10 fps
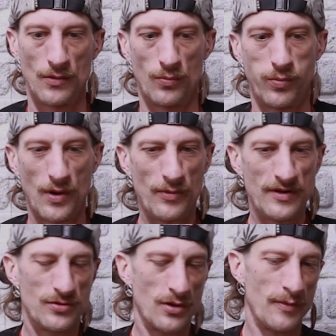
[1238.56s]
when
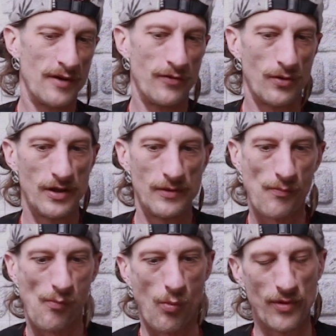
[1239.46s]
we talk about
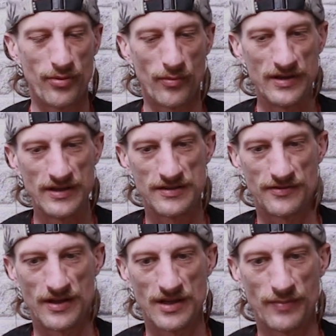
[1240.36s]
volume, we probably need to
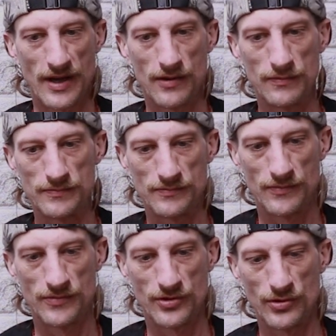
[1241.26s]
think about
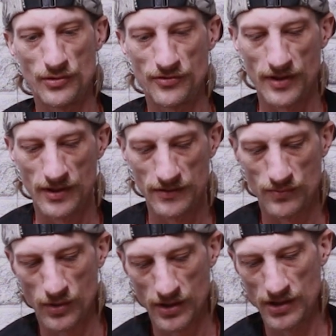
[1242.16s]
two
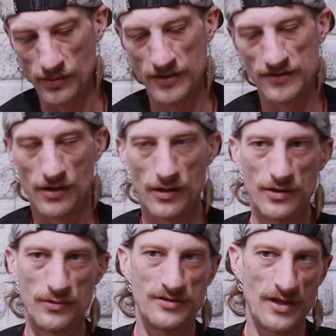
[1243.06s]
things. One of them is,
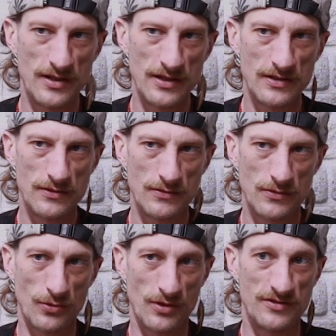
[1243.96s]
are you intending
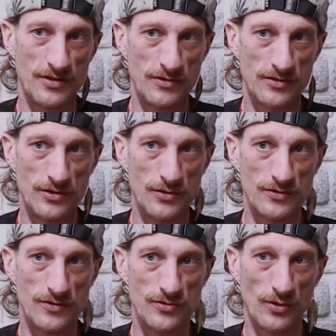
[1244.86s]
or considering to
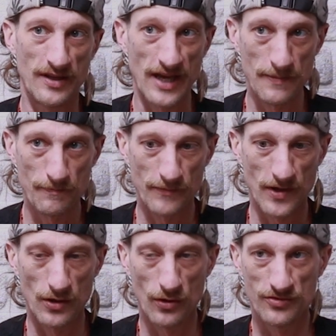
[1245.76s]
use the soil again
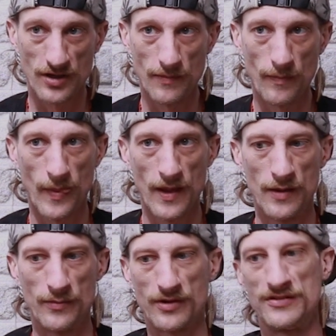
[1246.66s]
and long term?
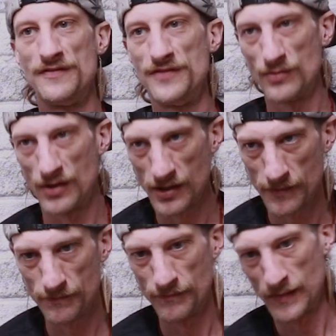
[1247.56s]
Because if you
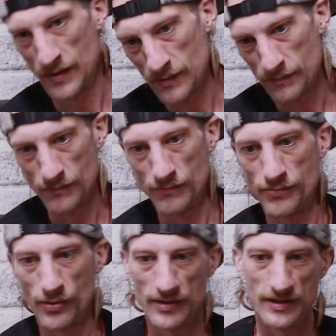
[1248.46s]
are,
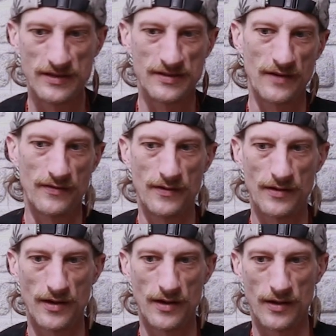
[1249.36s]
probably need to have a,